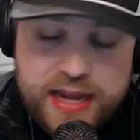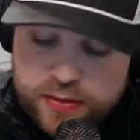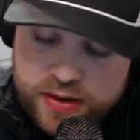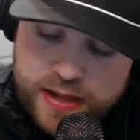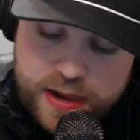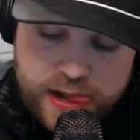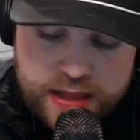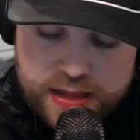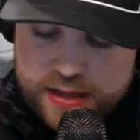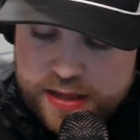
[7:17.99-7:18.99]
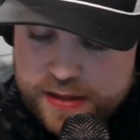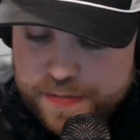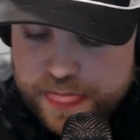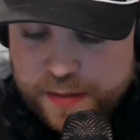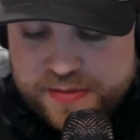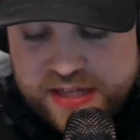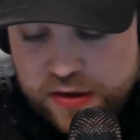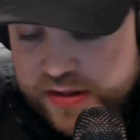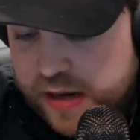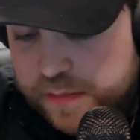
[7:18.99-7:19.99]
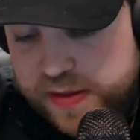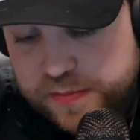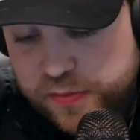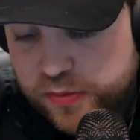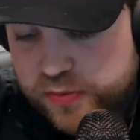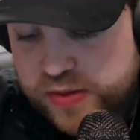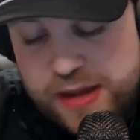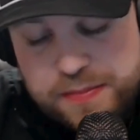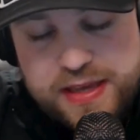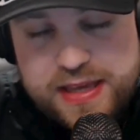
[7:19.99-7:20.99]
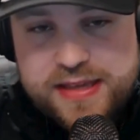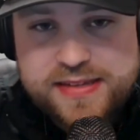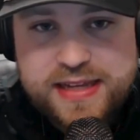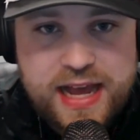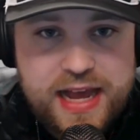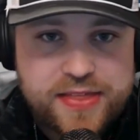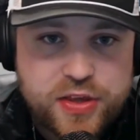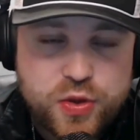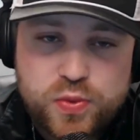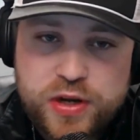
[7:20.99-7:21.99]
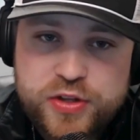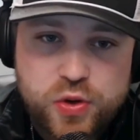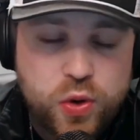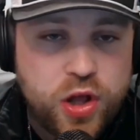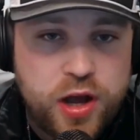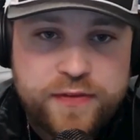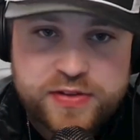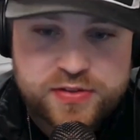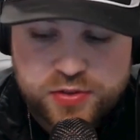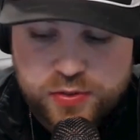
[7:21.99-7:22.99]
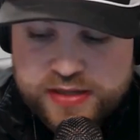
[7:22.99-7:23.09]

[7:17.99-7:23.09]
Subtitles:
And I've been telling a lot of people, Robbie is a guy that you run your whole offense through.